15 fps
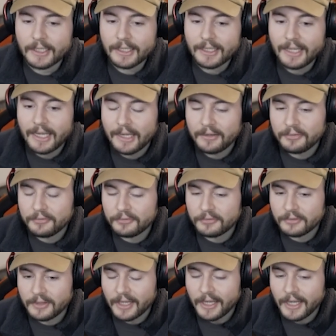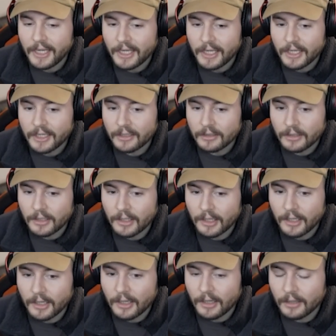If they,
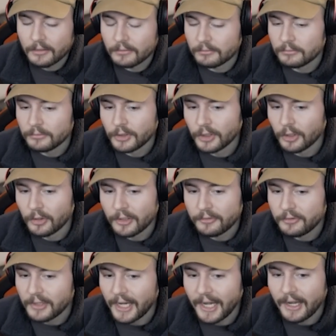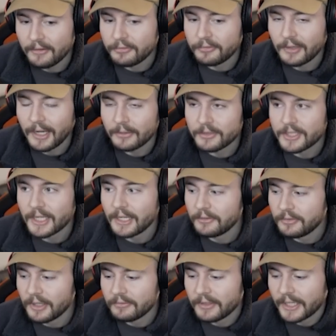you know, if you have, I would say
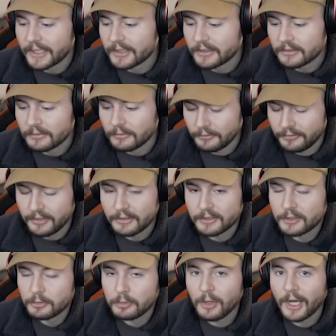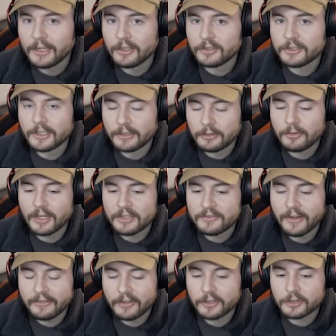if you have like
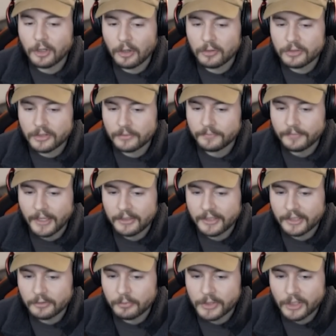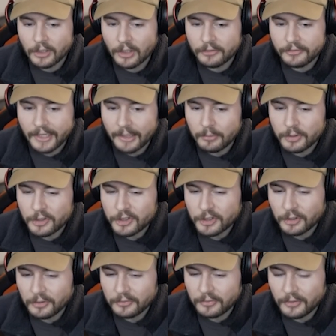2,500 gold and you get a recall off, I would just
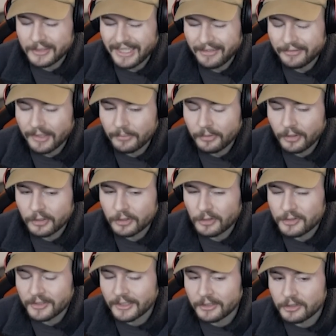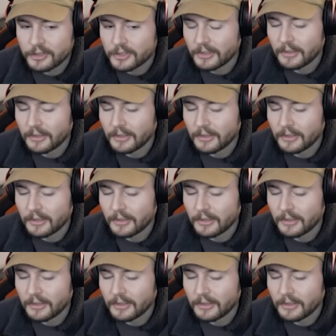go for Deathcap third, because you can just